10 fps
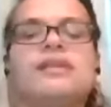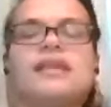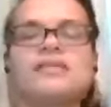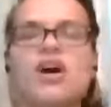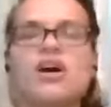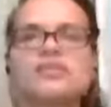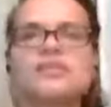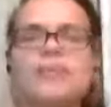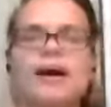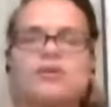that talks
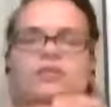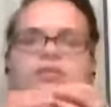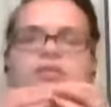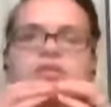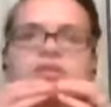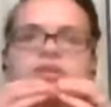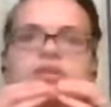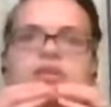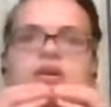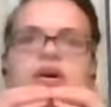about
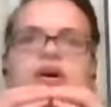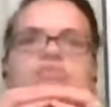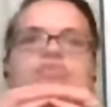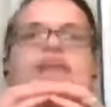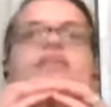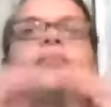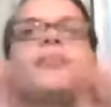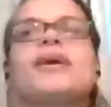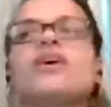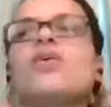rather than
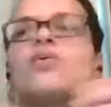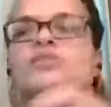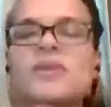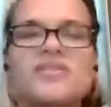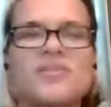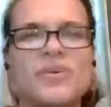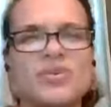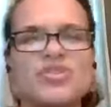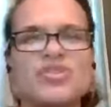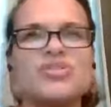making goals based on what
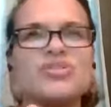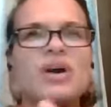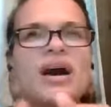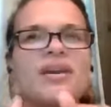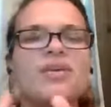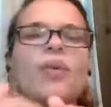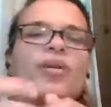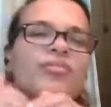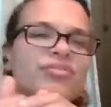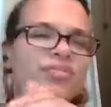you should do, how do you want
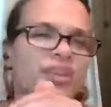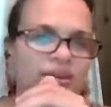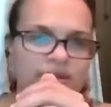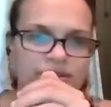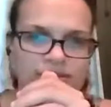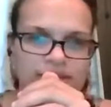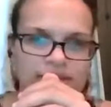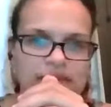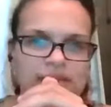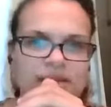to feel?
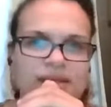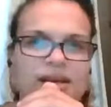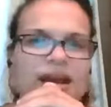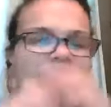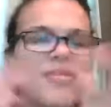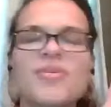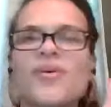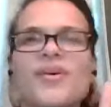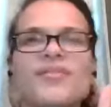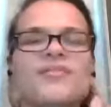And I remember
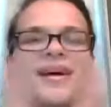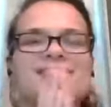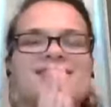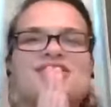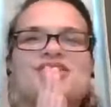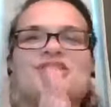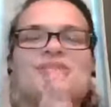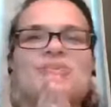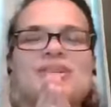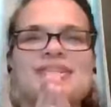going through that session
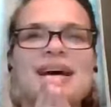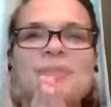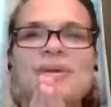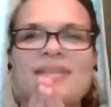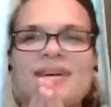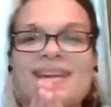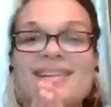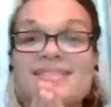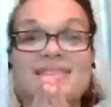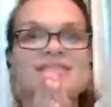one time with
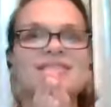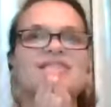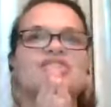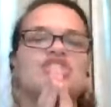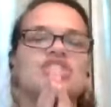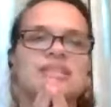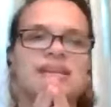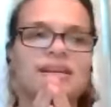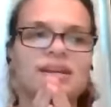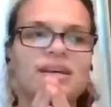Annette Stevenson. She's
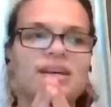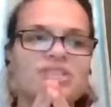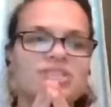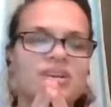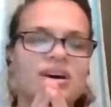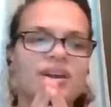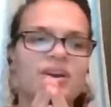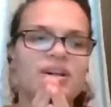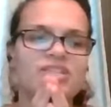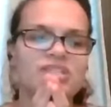a she's an
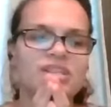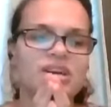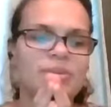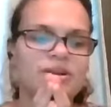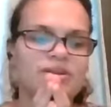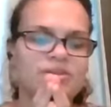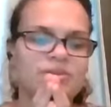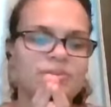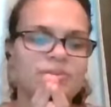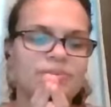audiologist here, but
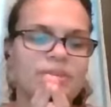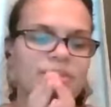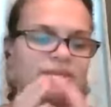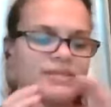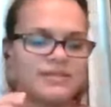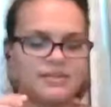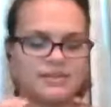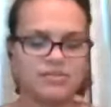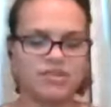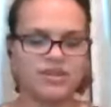also a business
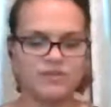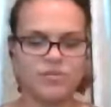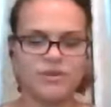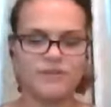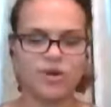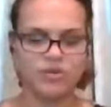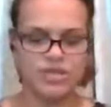transformative coach.